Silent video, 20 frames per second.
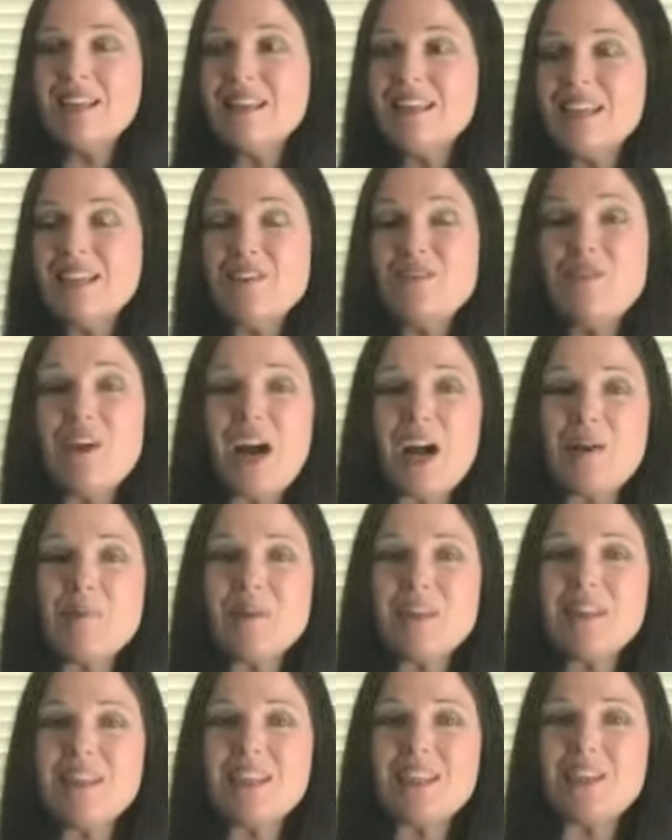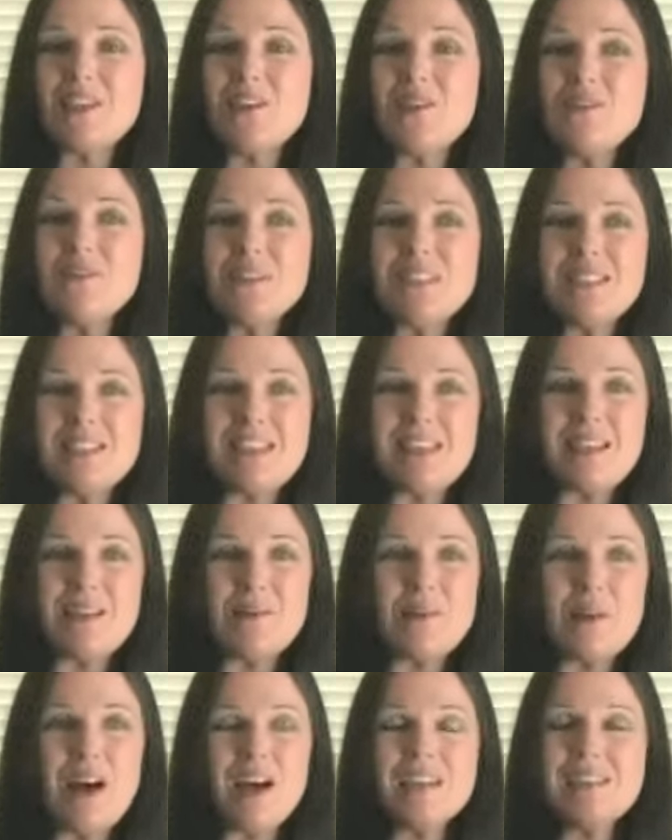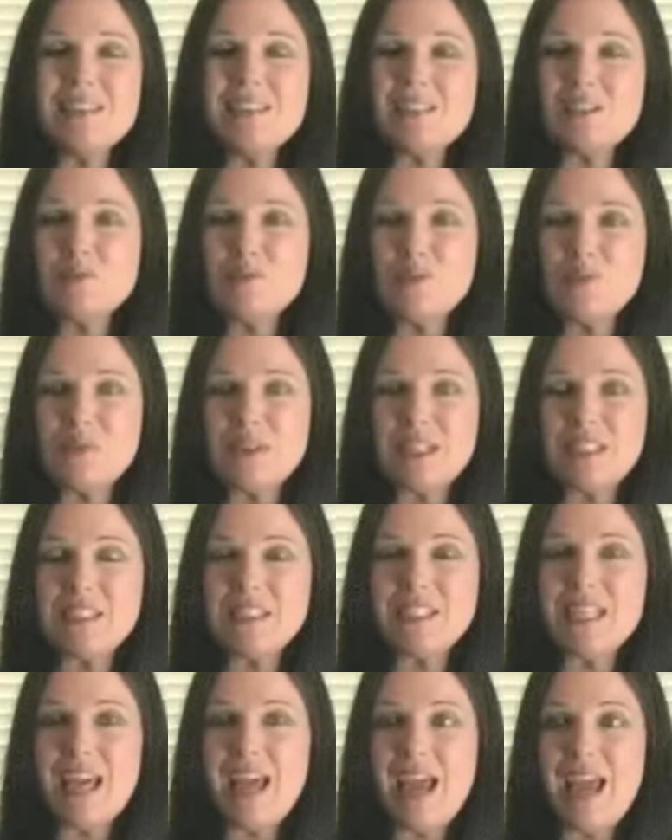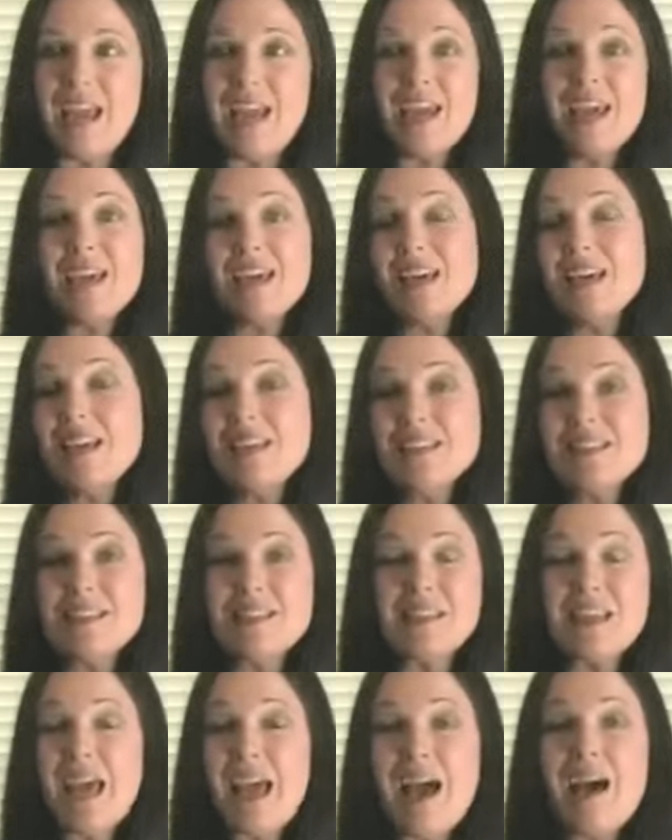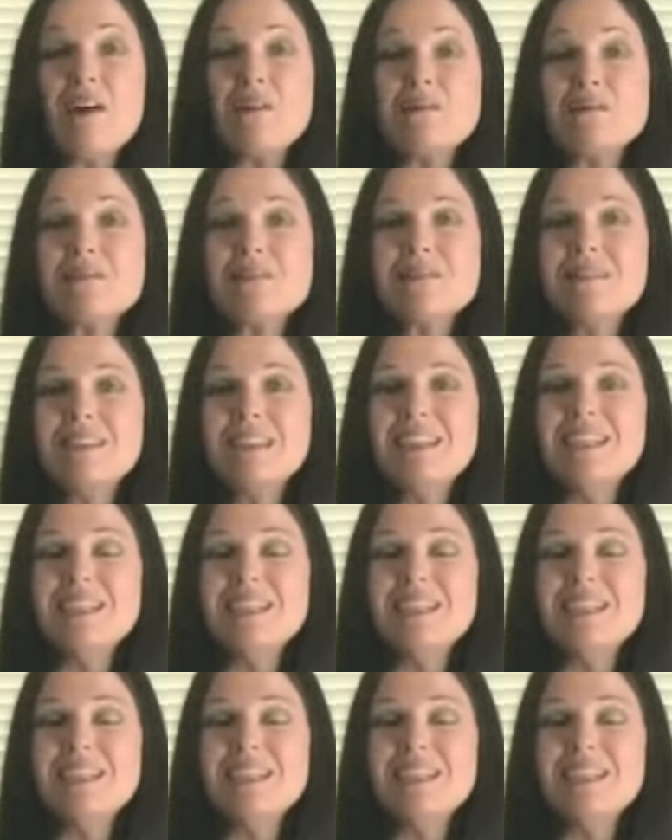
The environment that you've seen us exploring today is in a house.